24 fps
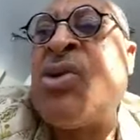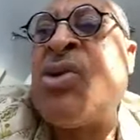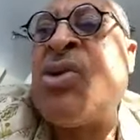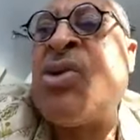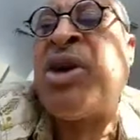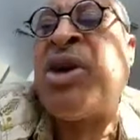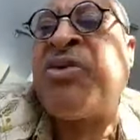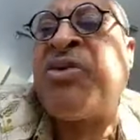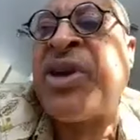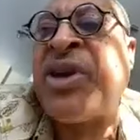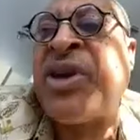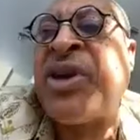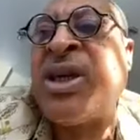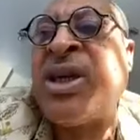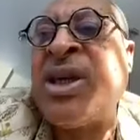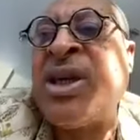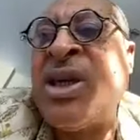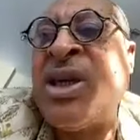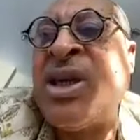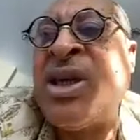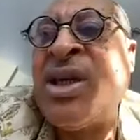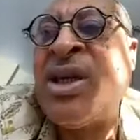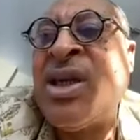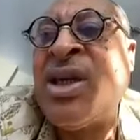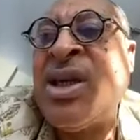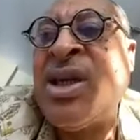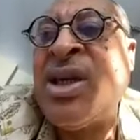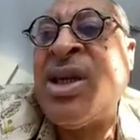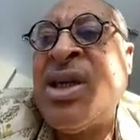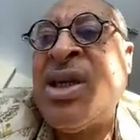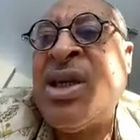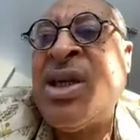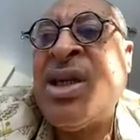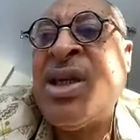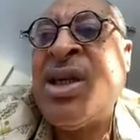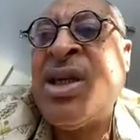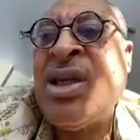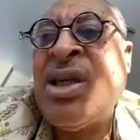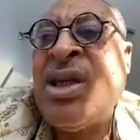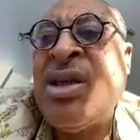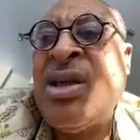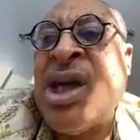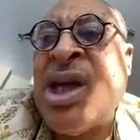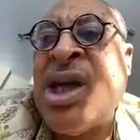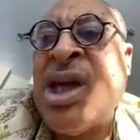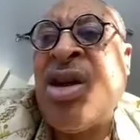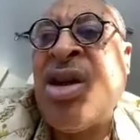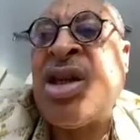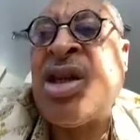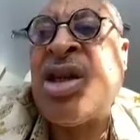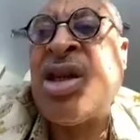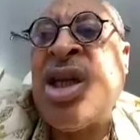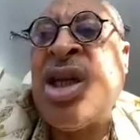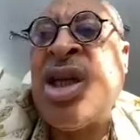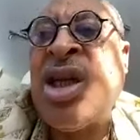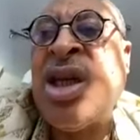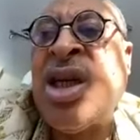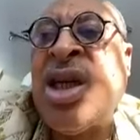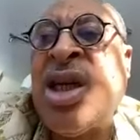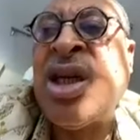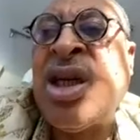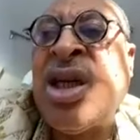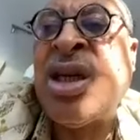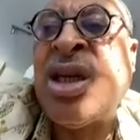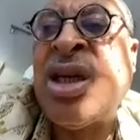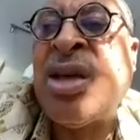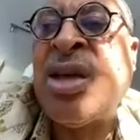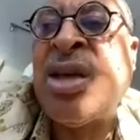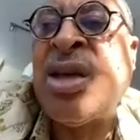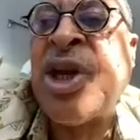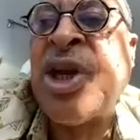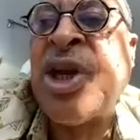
look, my friend, you are not a